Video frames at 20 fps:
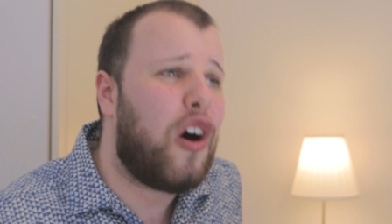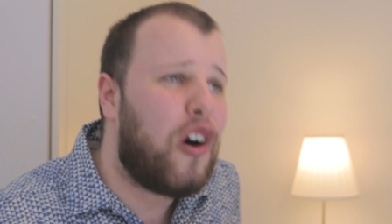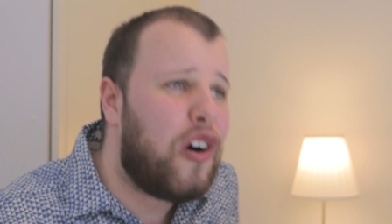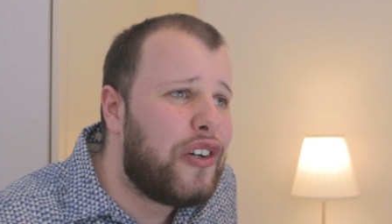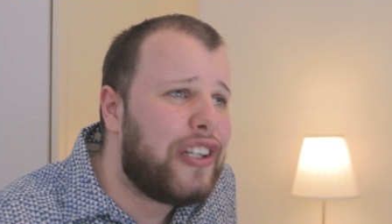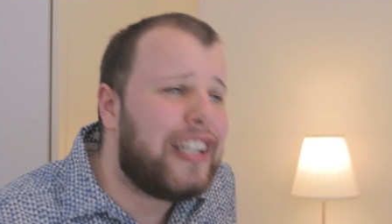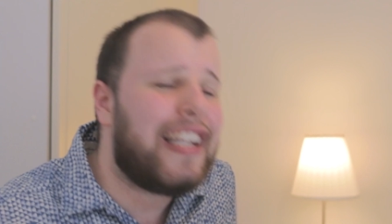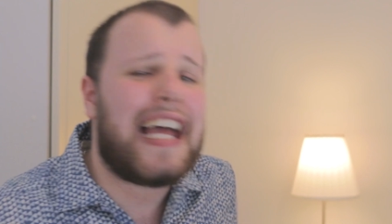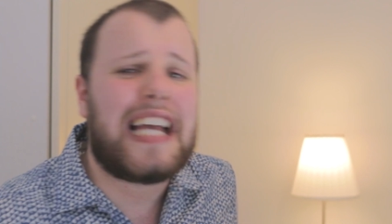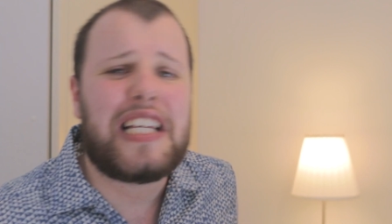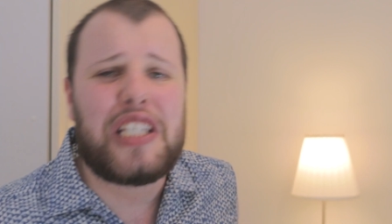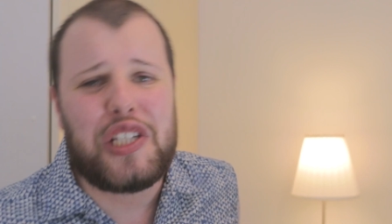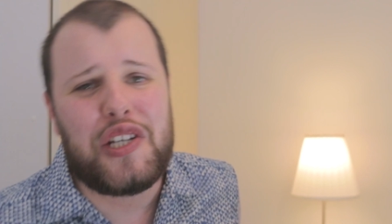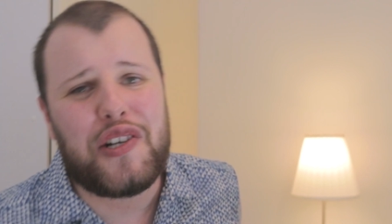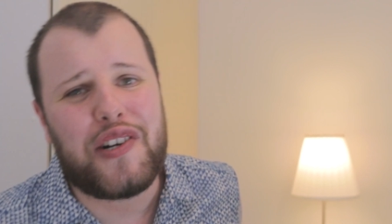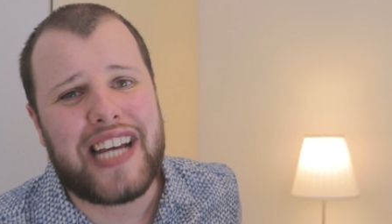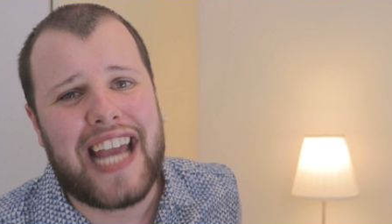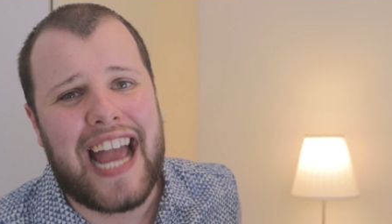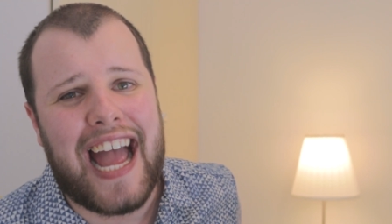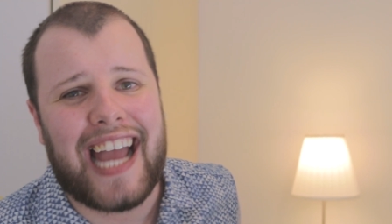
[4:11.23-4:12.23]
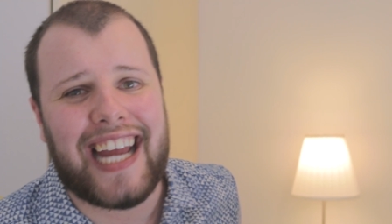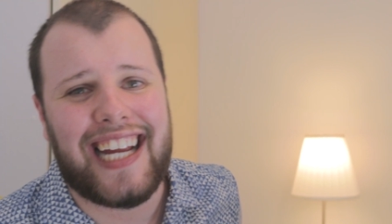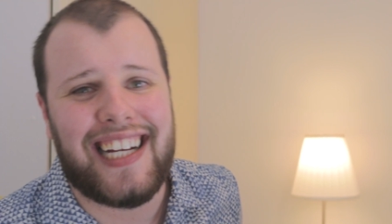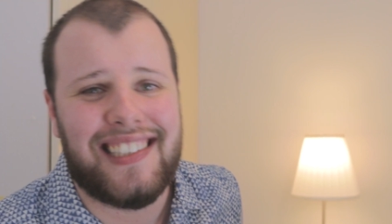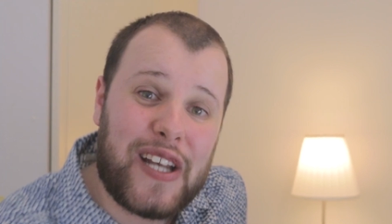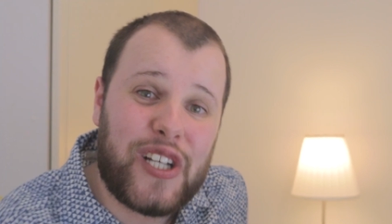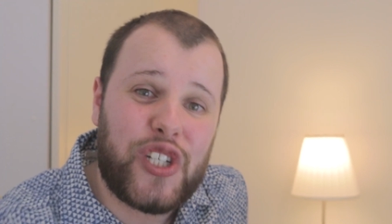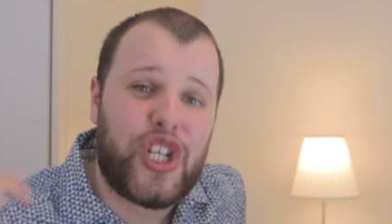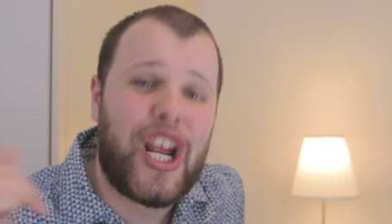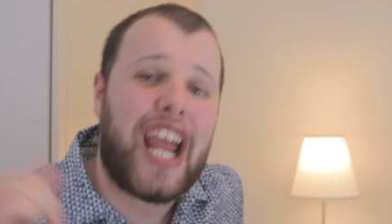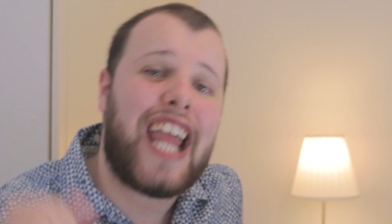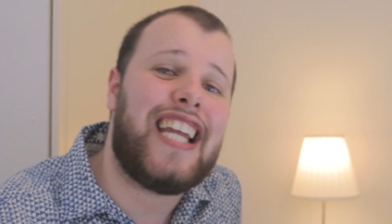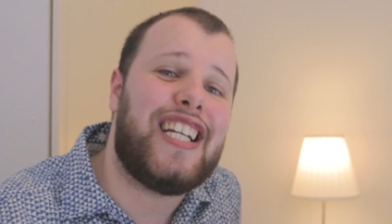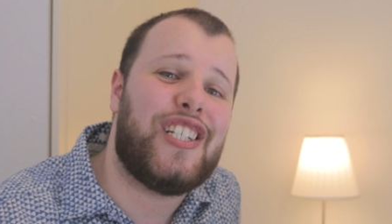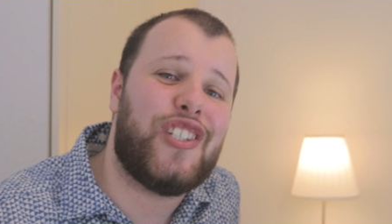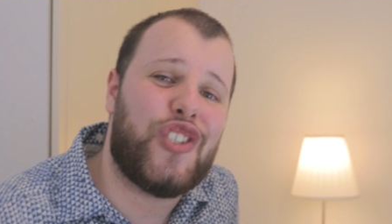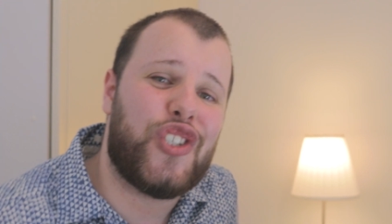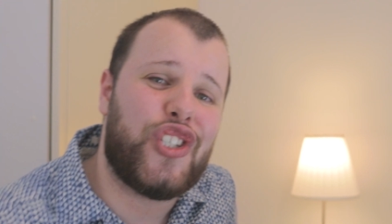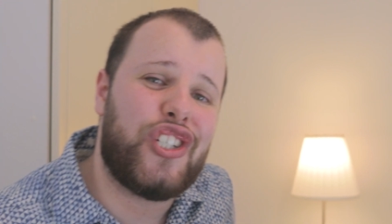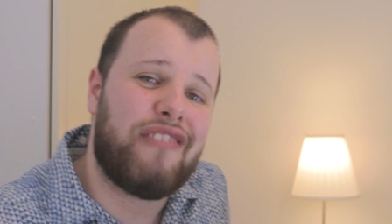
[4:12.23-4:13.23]
Unless you're gay, then
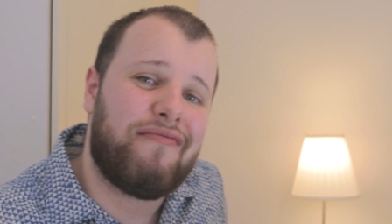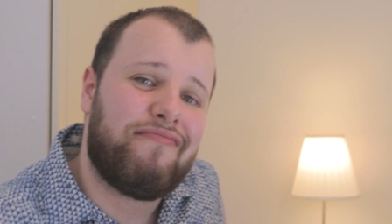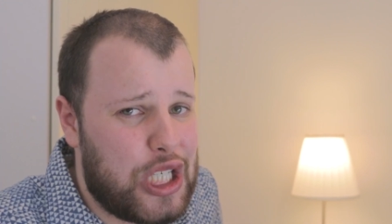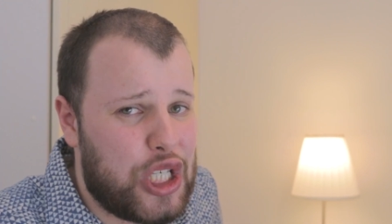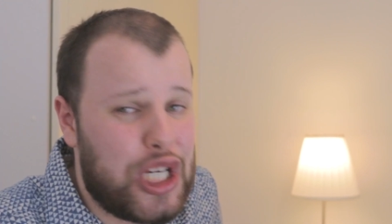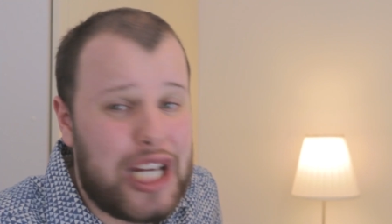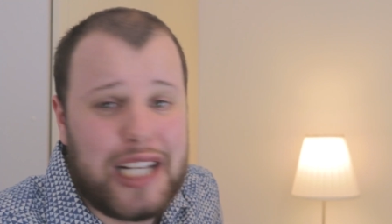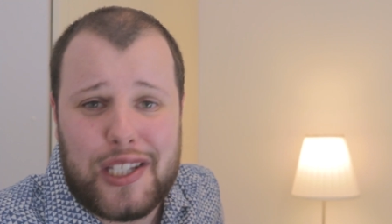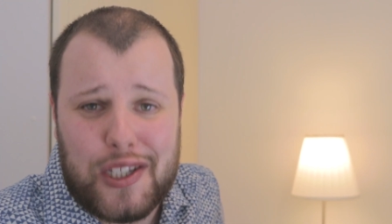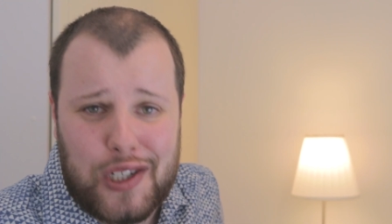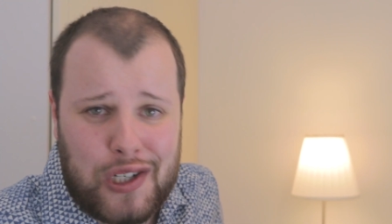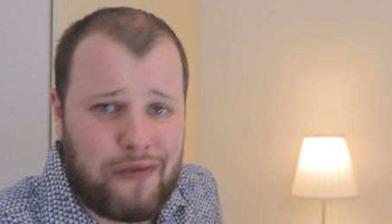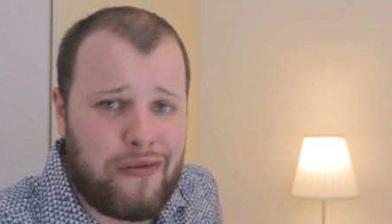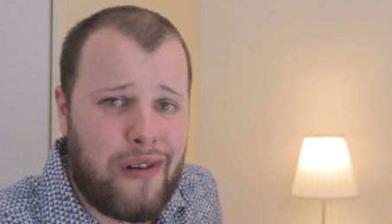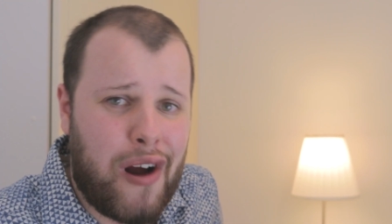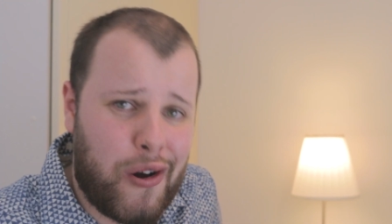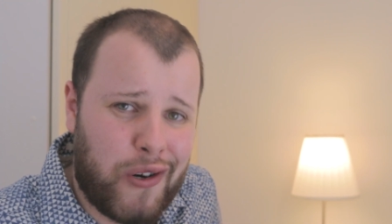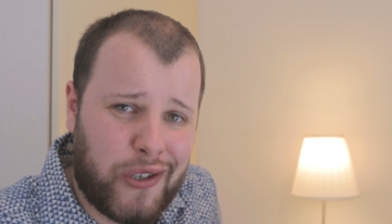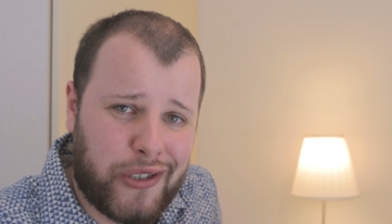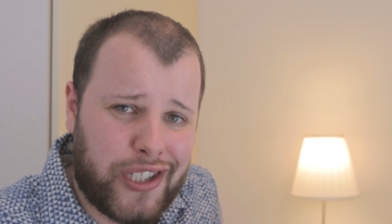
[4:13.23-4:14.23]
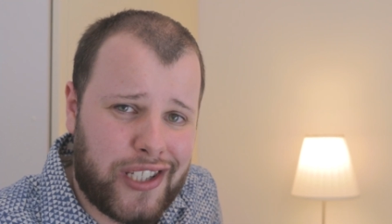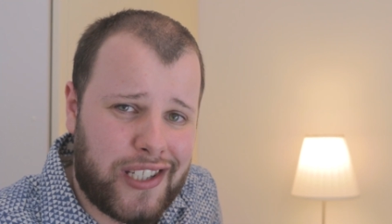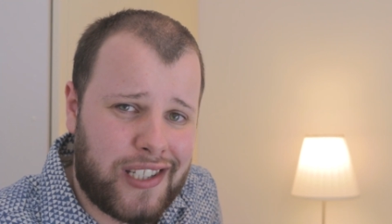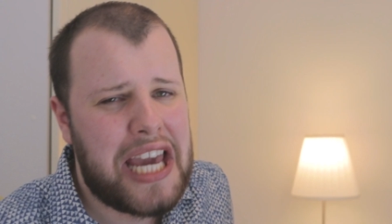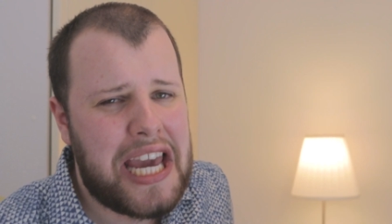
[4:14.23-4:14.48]
change. That shit's gross.